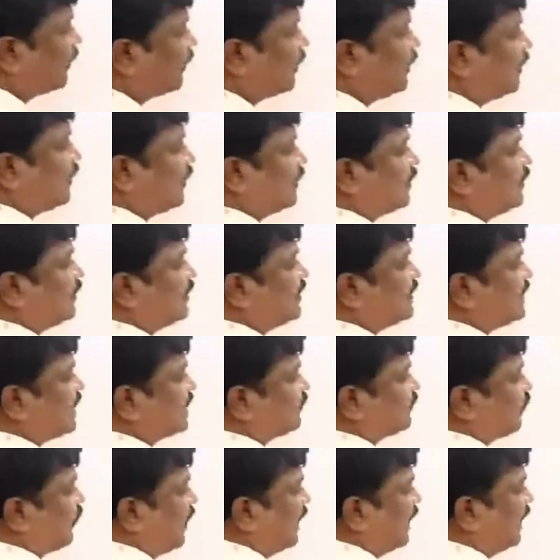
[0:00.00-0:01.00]
This is
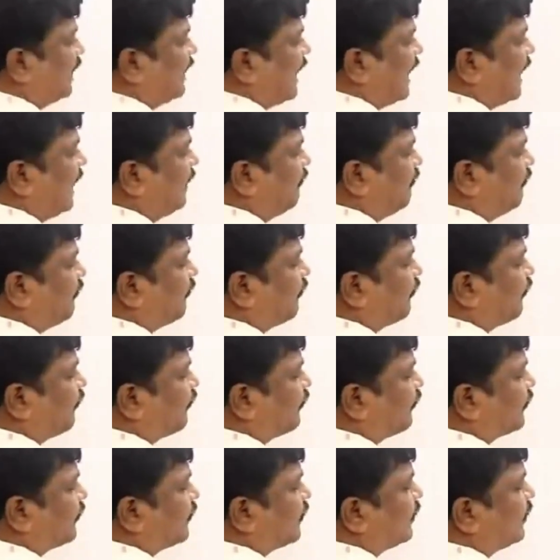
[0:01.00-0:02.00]
one dam.
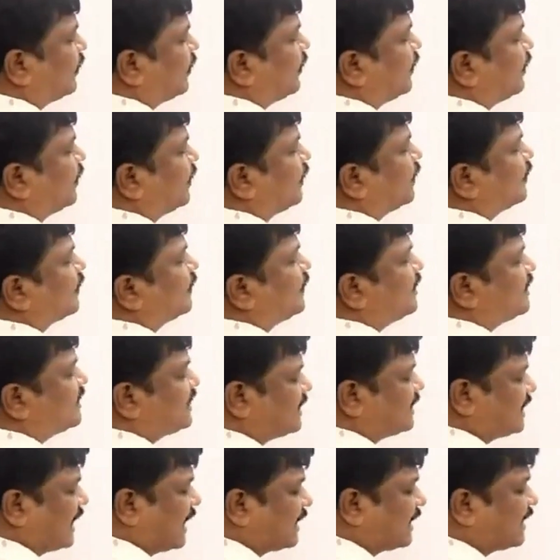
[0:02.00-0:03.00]
This is
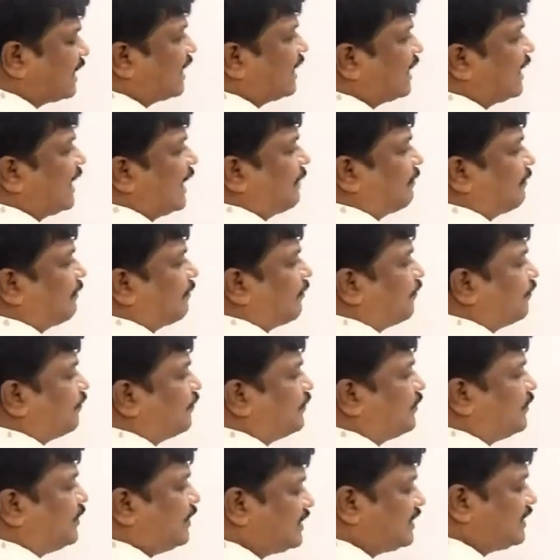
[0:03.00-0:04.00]
another dam.
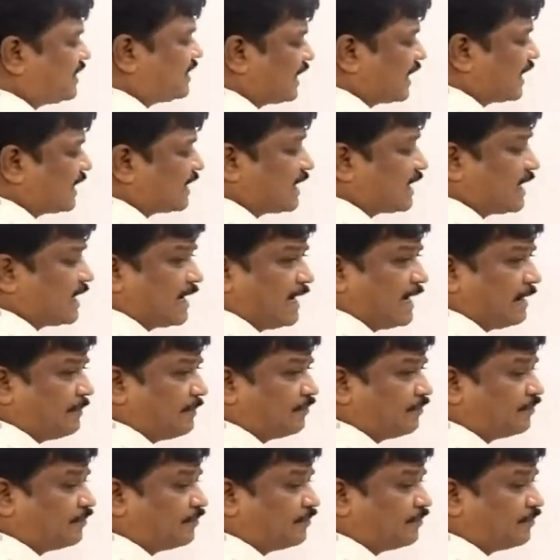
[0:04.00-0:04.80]
This is another dam.